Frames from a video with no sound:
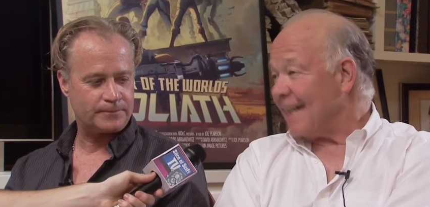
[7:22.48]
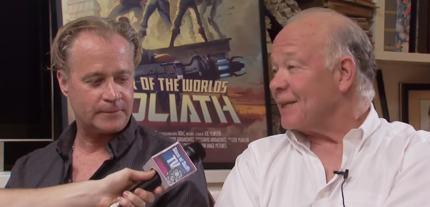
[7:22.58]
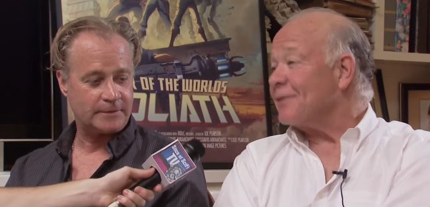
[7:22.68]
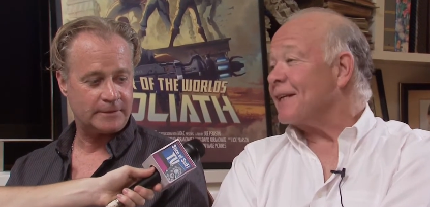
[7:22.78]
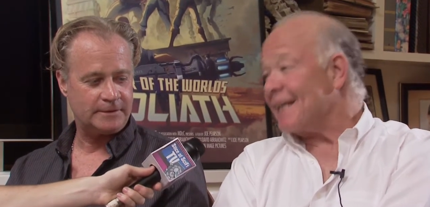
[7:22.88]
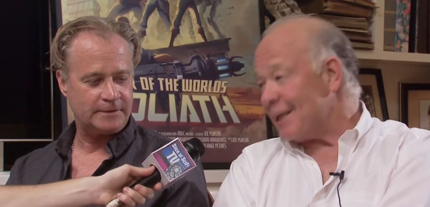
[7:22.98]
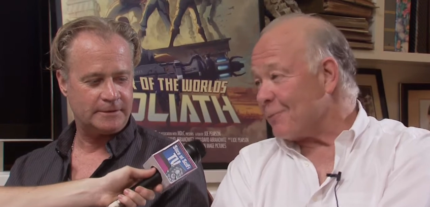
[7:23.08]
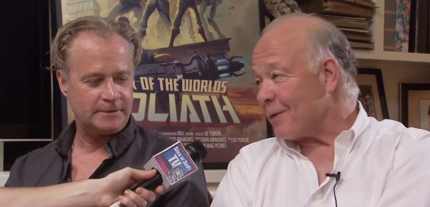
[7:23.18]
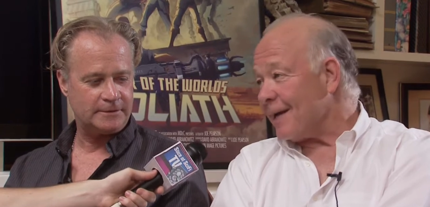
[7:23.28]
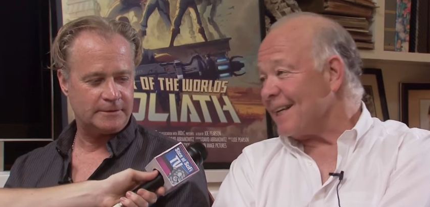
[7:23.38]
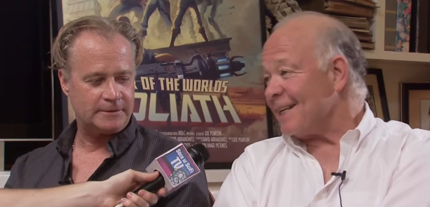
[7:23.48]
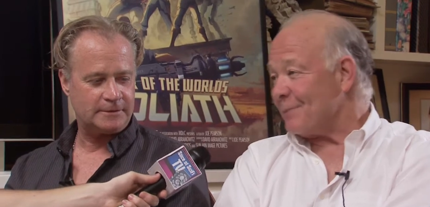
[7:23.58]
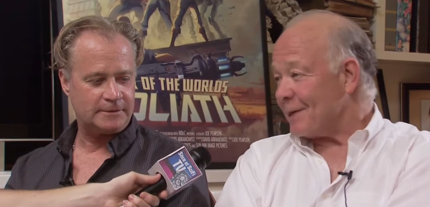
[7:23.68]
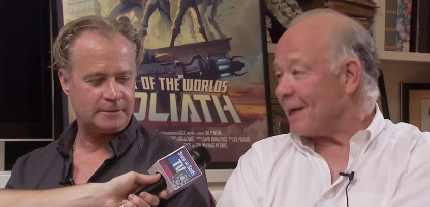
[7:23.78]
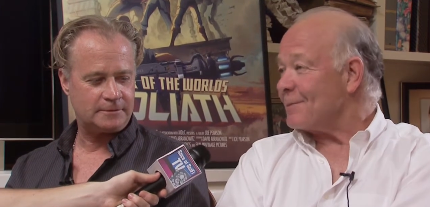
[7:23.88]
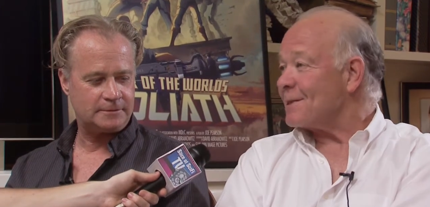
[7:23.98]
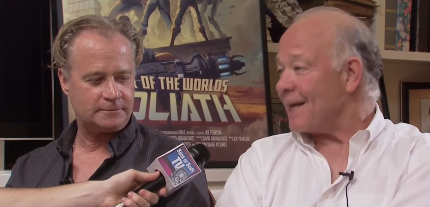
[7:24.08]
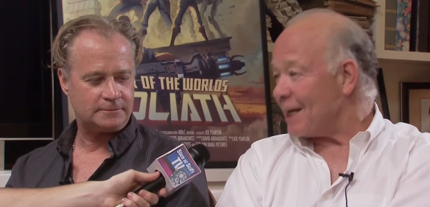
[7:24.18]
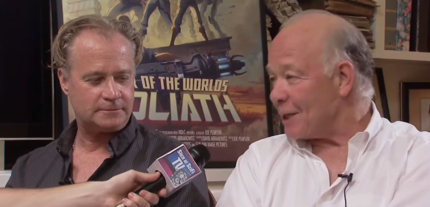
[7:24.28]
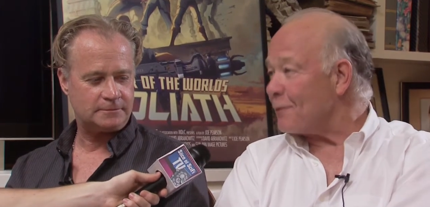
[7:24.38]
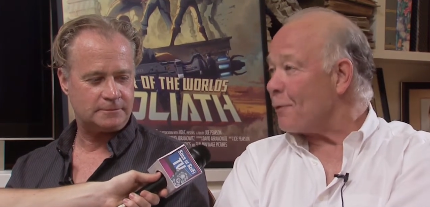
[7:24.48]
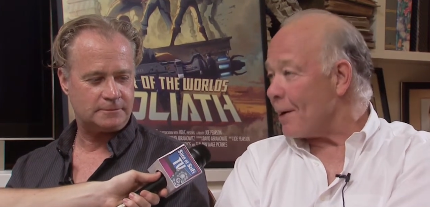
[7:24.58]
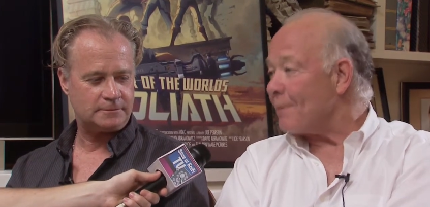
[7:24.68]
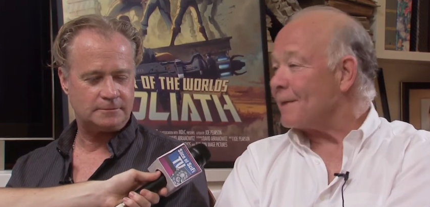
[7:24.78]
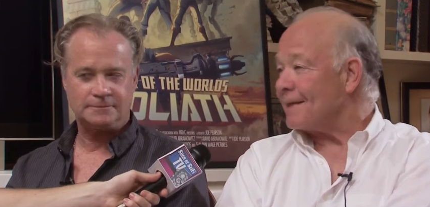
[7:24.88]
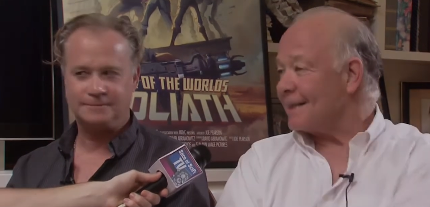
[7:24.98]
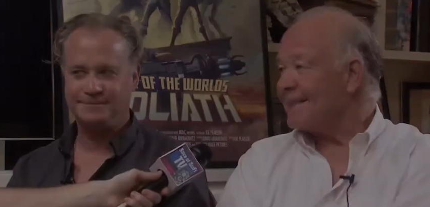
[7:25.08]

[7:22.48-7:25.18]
Speaker 1: and give it a heat ray, and it becomes a hell of a weapon.